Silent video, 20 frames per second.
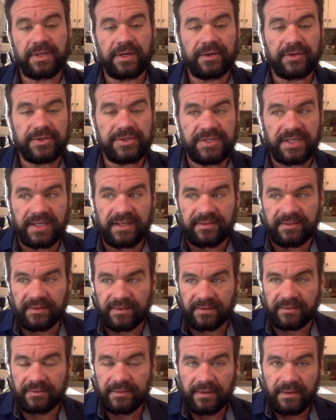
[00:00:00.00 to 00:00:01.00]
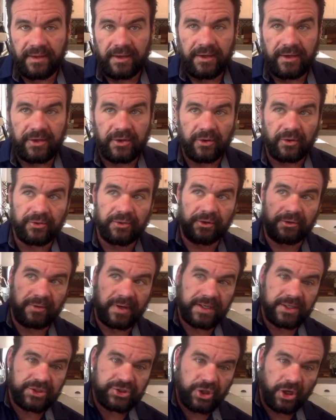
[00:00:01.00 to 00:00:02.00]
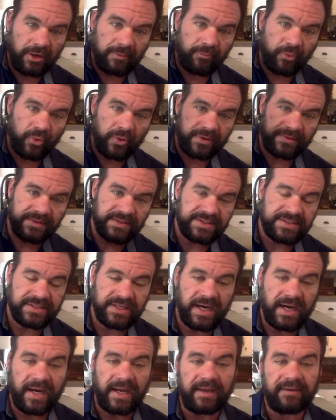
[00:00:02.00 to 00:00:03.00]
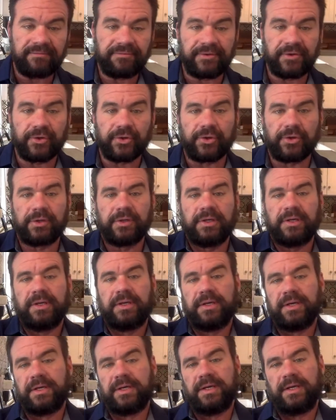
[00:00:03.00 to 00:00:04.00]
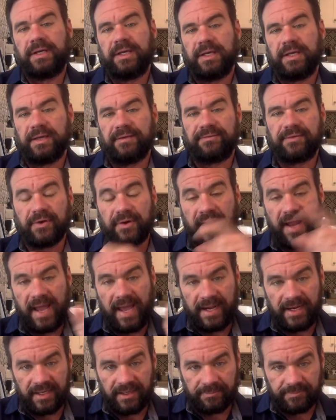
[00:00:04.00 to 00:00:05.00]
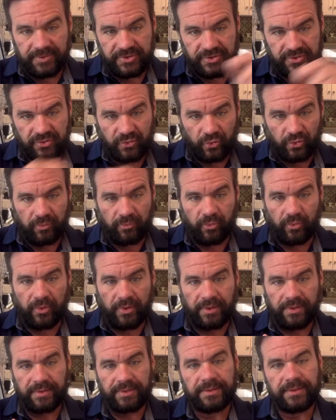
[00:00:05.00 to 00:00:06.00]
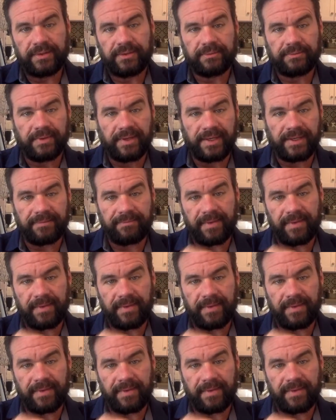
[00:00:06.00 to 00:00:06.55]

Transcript: Understand the great chalkboard in the sky if you're adding up a scoreboard, right?